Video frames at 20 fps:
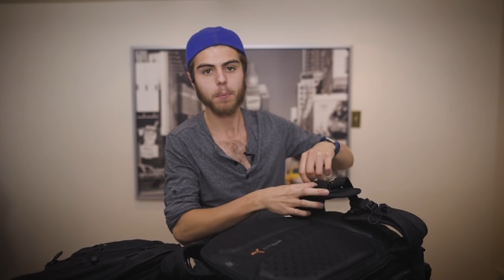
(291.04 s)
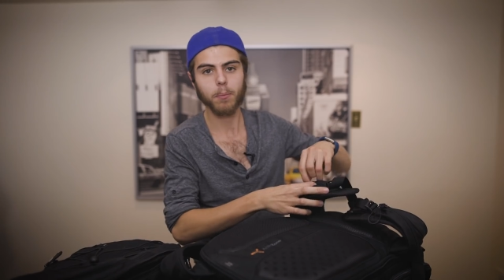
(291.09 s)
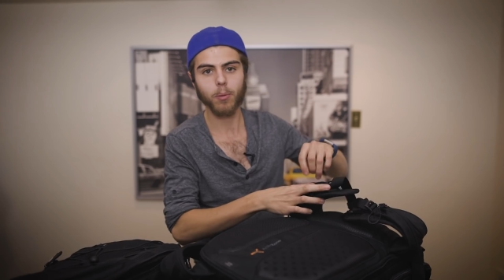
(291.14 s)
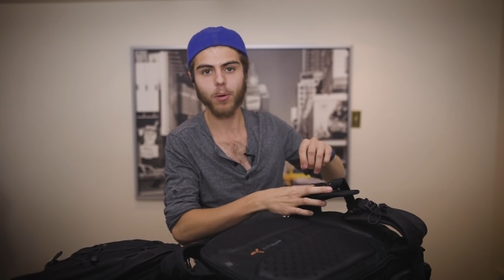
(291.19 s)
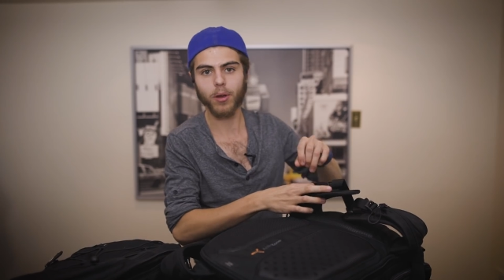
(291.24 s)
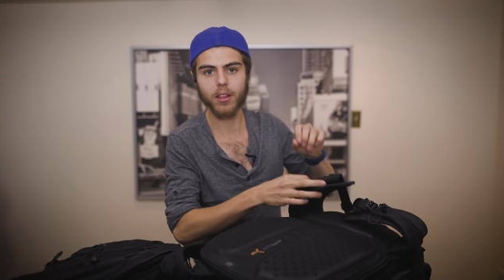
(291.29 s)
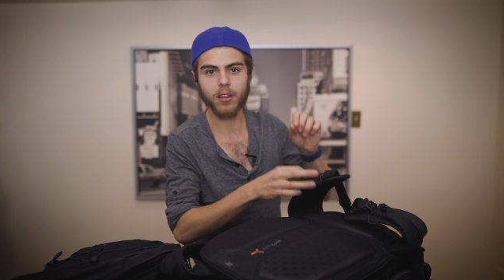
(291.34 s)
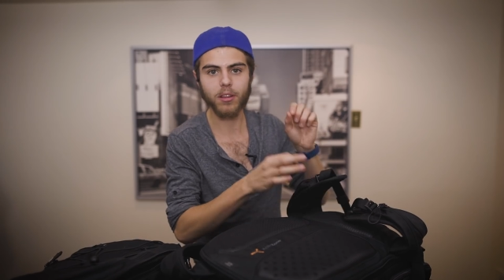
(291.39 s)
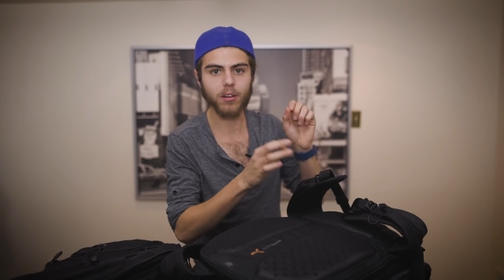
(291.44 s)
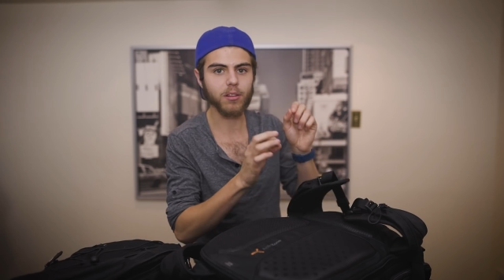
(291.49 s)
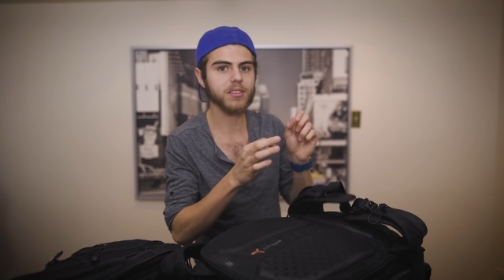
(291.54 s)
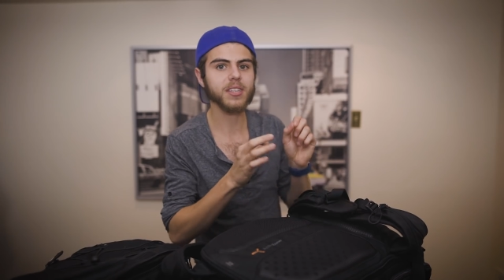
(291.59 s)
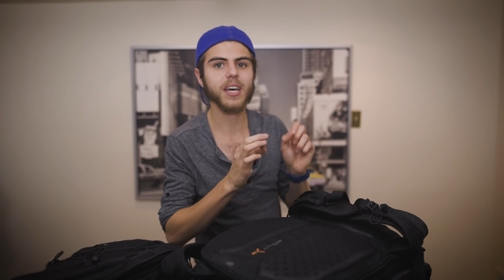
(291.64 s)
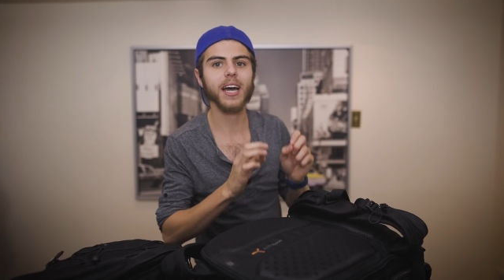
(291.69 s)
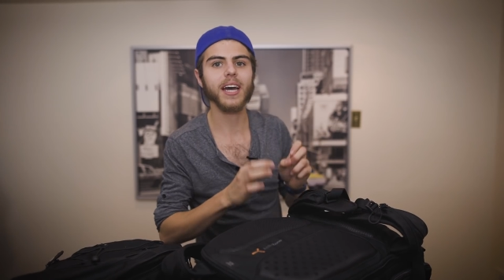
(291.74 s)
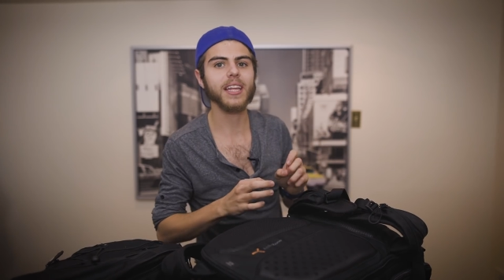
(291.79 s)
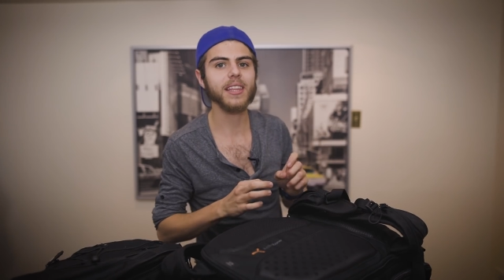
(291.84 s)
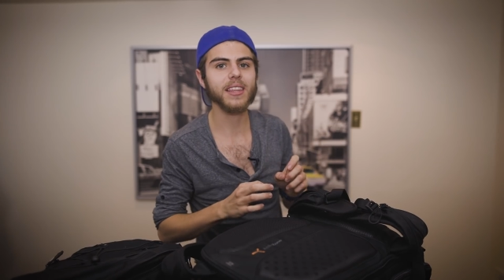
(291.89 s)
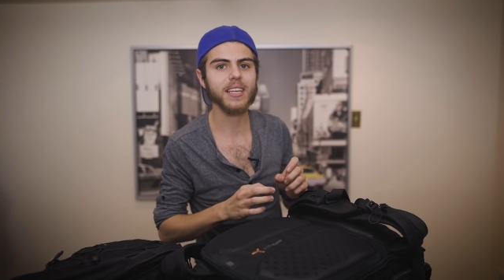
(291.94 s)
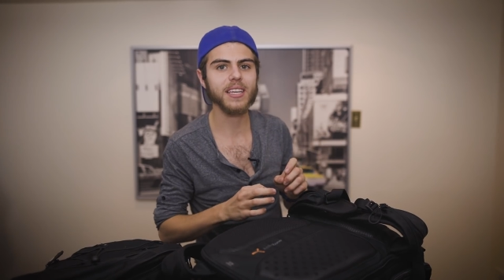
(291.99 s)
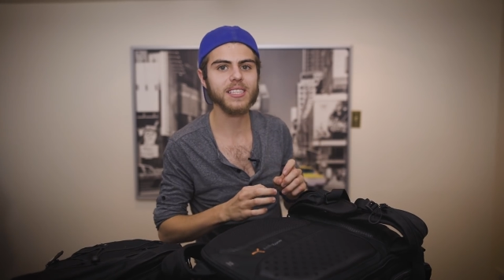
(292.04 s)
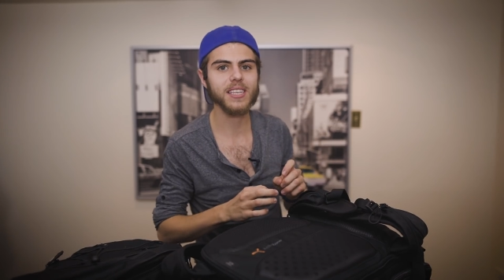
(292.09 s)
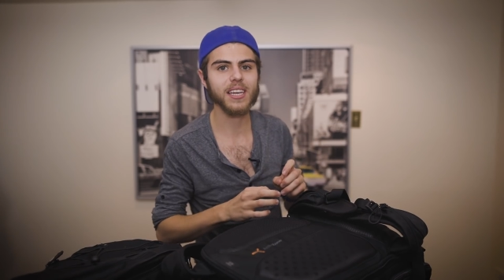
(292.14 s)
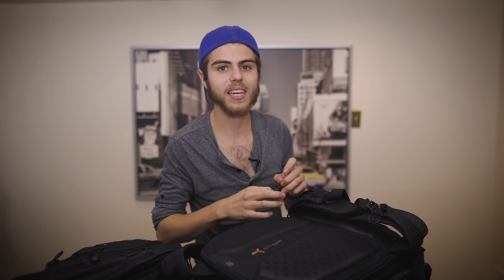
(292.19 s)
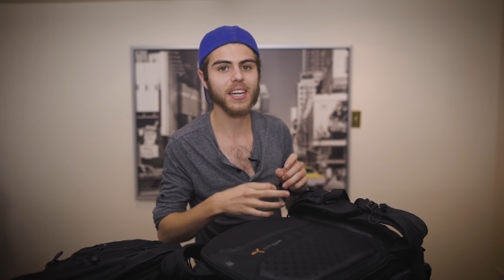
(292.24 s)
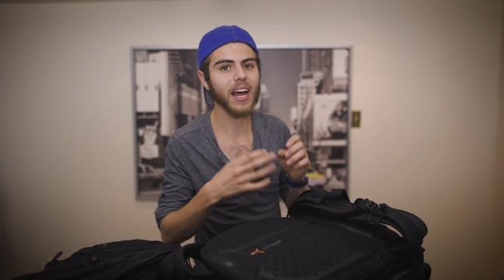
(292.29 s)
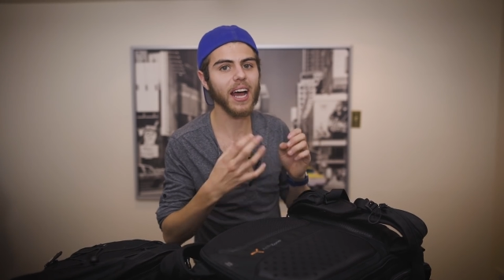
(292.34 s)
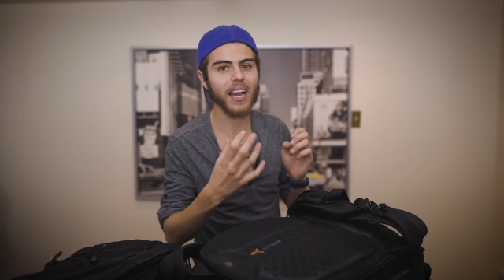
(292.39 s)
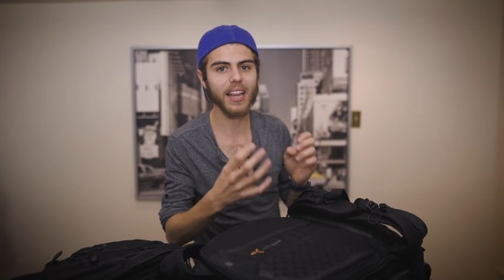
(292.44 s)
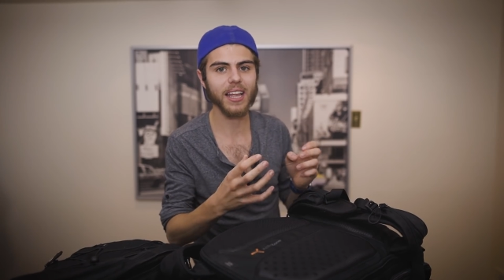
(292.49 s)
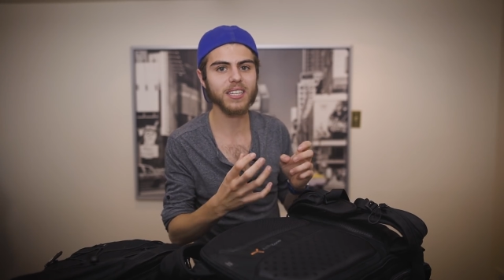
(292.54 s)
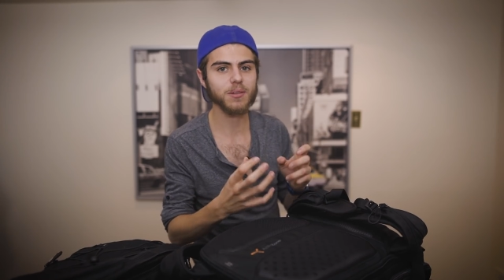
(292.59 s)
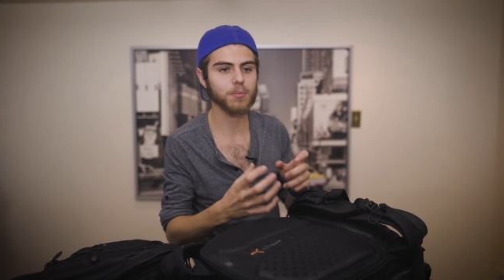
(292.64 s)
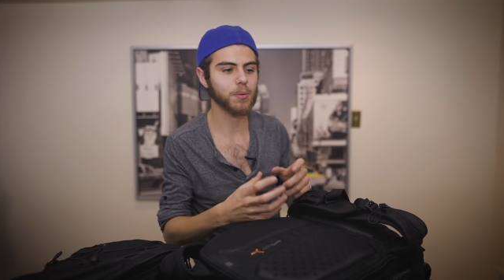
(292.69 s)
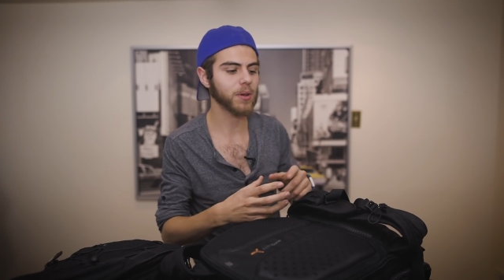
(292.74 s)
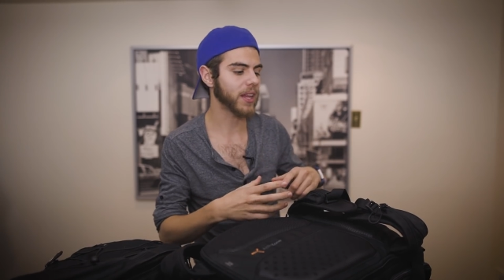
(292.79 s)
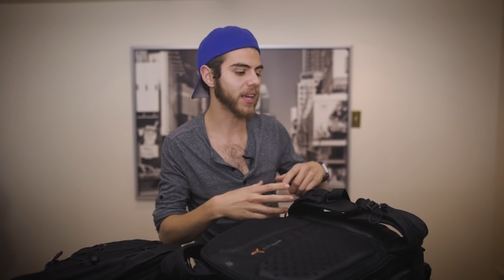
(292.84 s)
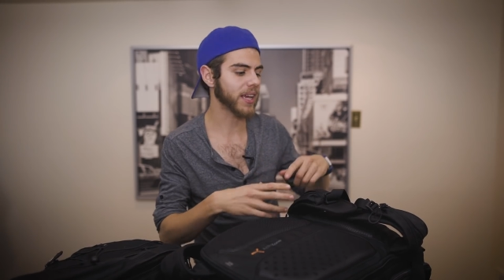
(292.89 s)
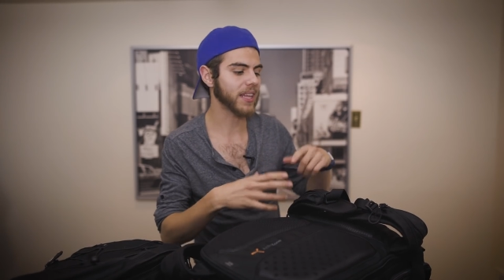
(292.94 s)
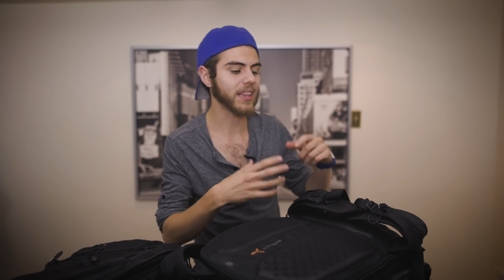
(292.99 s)
put little tiny things in. I like to
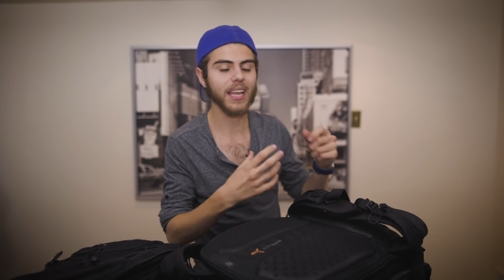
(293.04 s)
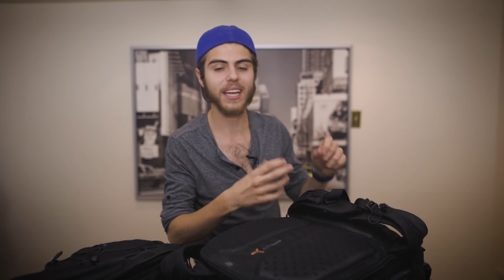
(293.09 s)
put like